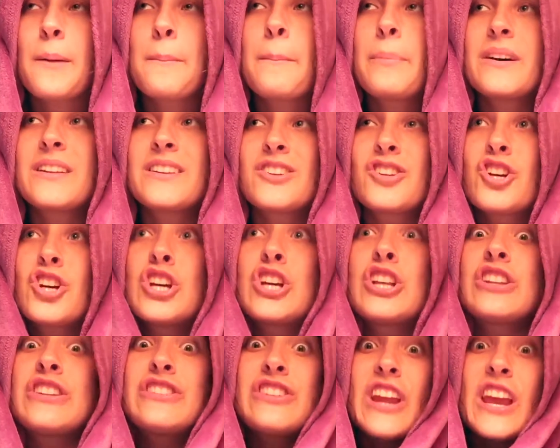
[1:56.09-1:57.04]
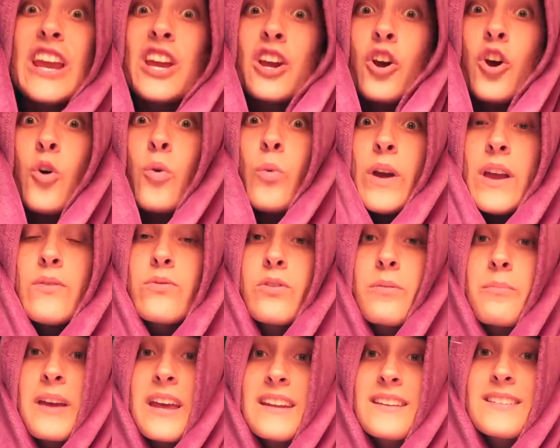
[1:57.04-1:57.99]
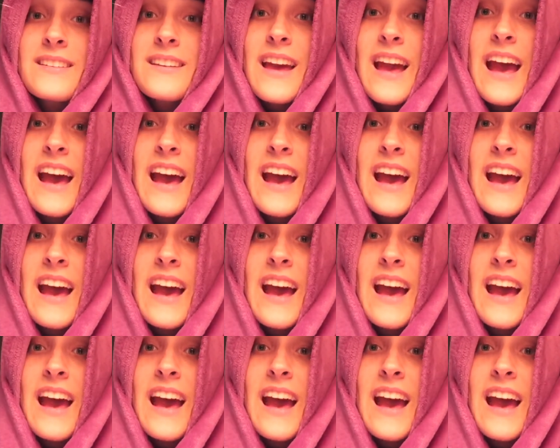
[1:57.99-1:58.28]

but staying away from it